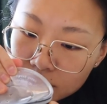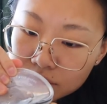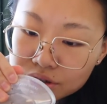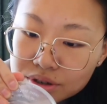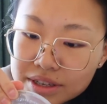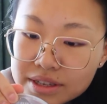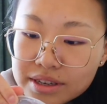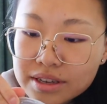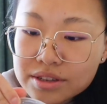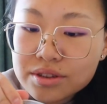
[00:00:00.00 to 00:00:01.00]

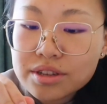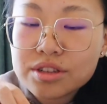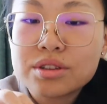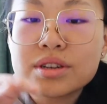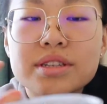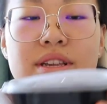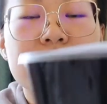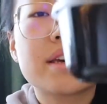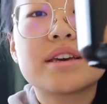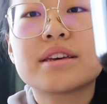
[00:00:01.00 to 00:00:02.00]
Interesting. So this looks
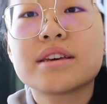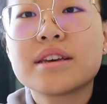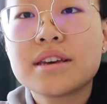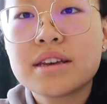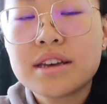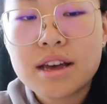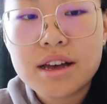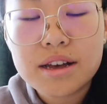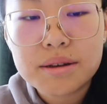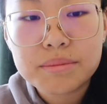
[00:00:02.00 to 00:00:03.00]
like
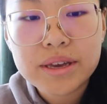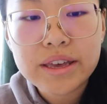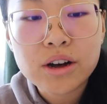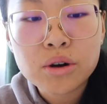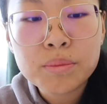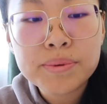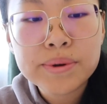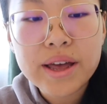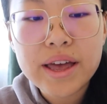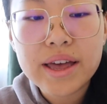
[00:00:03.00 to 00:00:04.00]
kelp
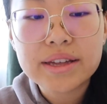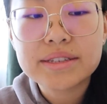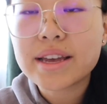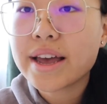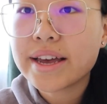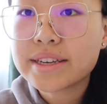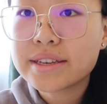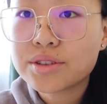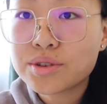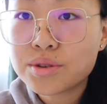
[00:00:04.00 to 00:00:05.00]
and egg
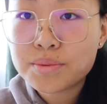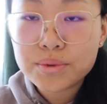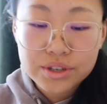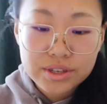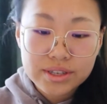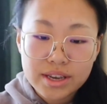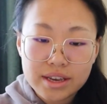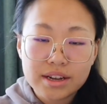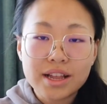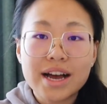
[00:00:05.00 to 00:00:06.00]
soup, which is
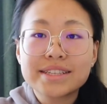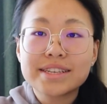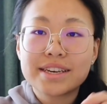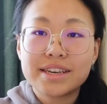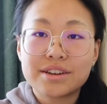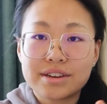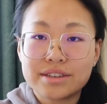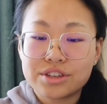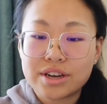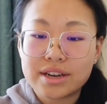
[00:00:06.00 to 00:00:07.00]
a classic here
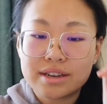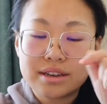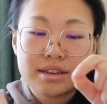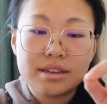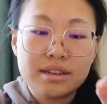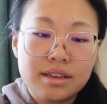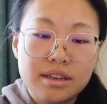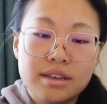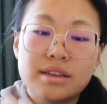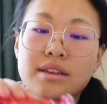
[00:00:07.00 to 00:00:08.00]
in China.
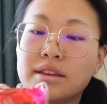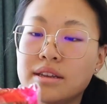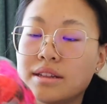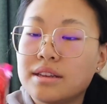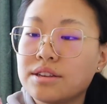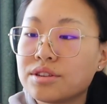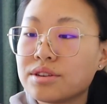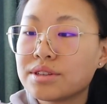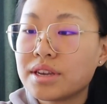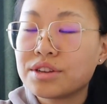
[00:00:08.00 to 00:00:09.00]
This
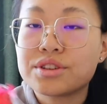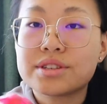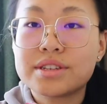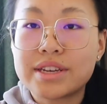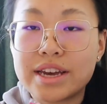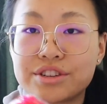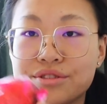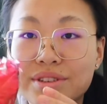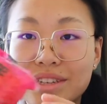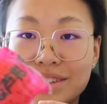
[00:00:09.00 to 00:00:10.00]
looks like just a
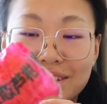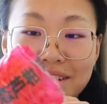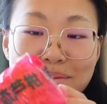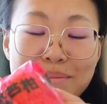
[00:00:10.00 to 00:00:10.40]
tangerine in a